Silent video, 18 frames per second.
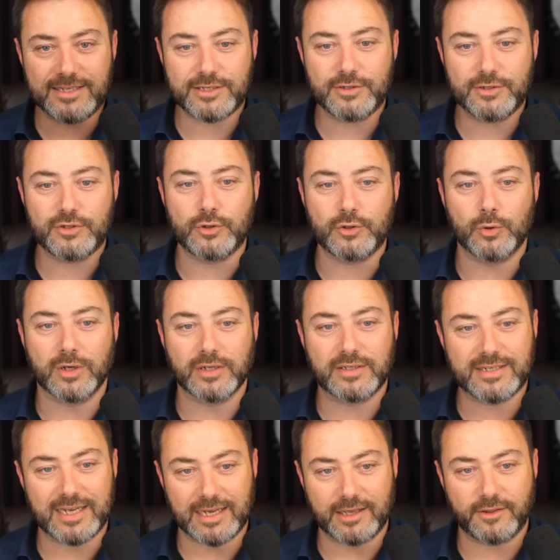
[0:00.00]
to her.
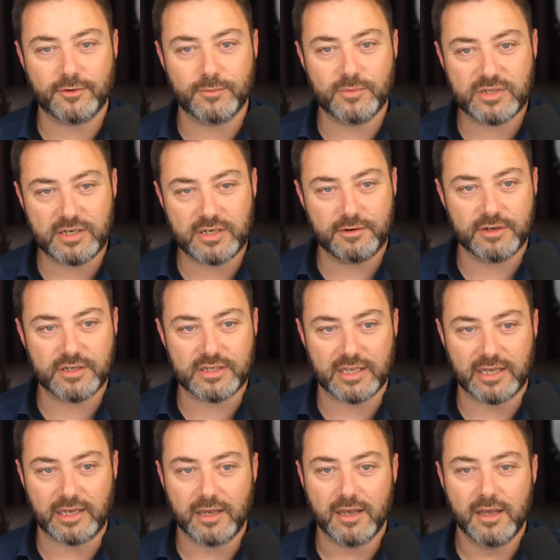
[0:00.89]
Take them
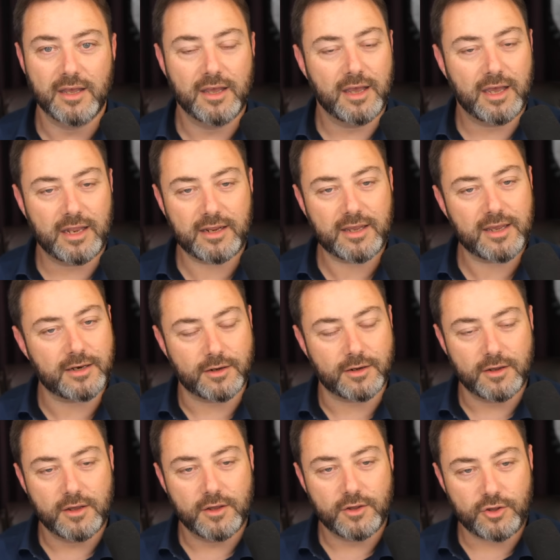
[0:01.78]
seriously. Again,
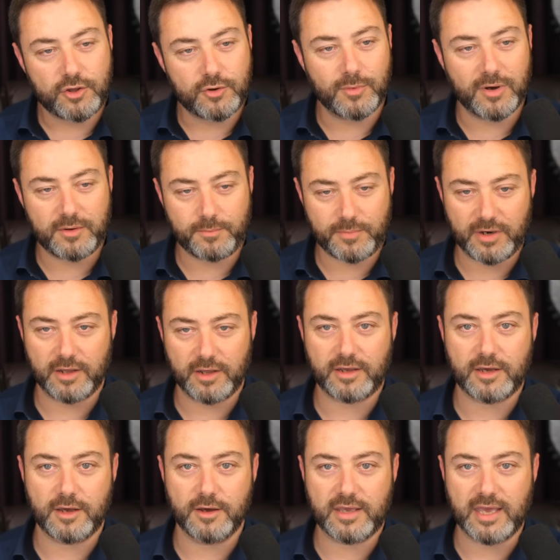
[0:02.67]
you might be
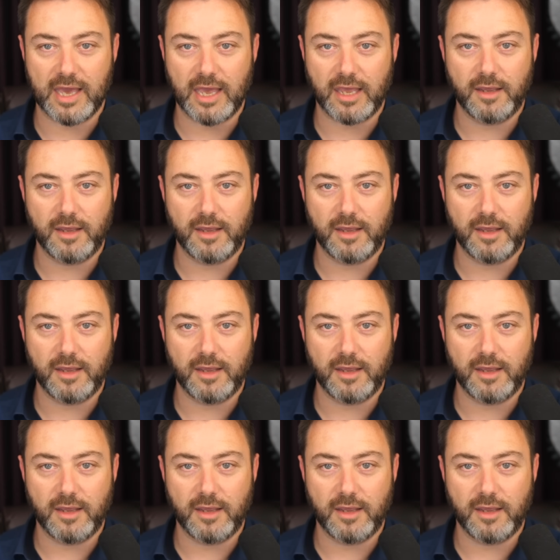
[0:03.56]
like, okay,